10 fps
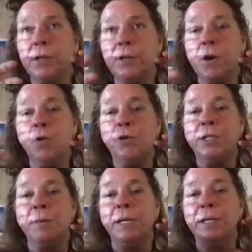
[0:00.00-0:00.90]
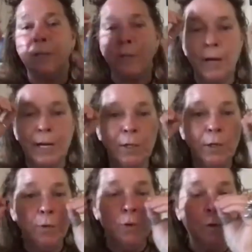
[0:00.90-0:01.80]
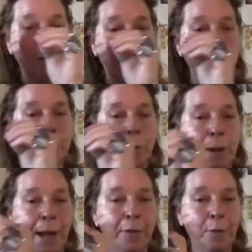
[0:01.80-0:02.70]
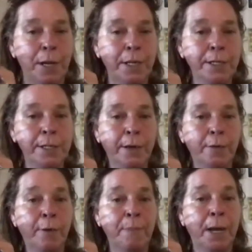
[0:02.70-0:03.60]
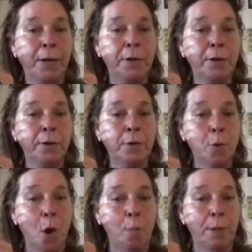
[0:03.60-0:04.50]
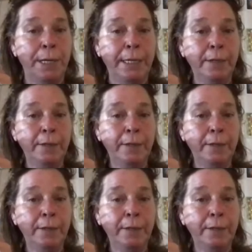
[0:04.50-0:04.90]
coach somebody into creating new neurological pathways from that new opening.